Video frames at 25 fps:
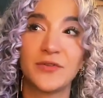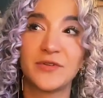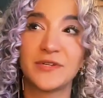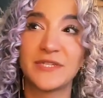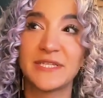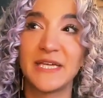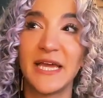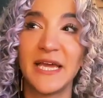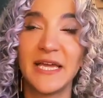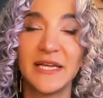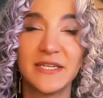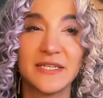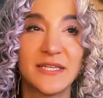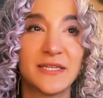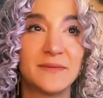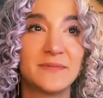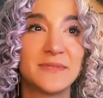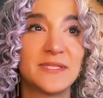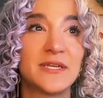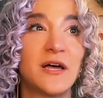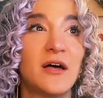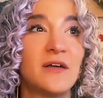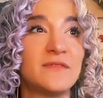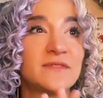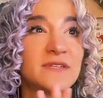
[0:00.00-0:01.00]
And they're saying to
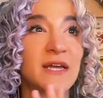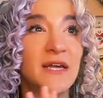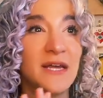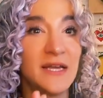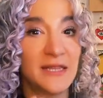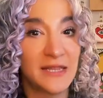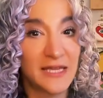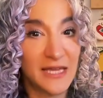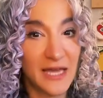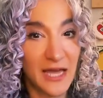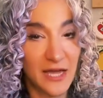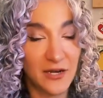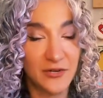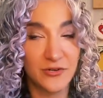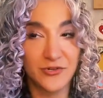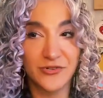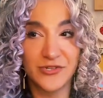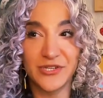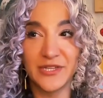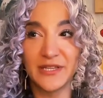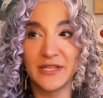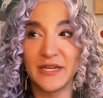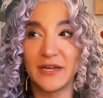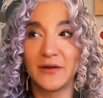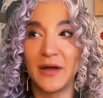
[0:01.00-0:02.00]
themselves, the
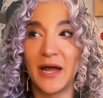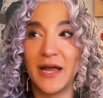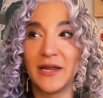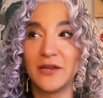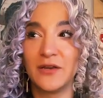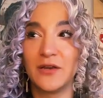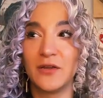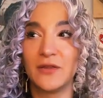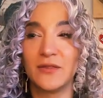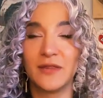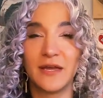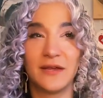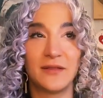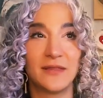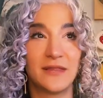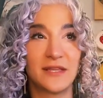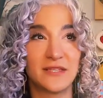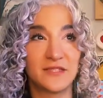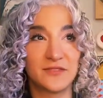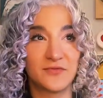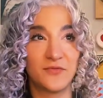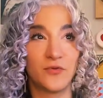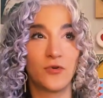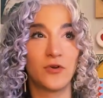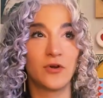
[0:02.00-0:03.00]
energy
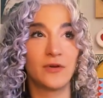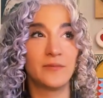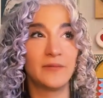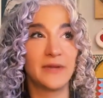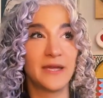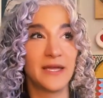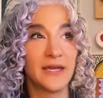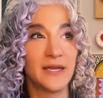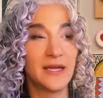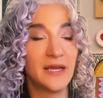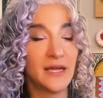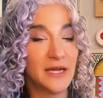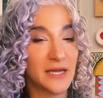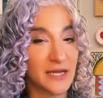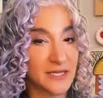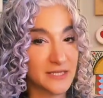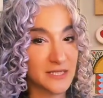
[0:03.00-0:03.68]
that's for me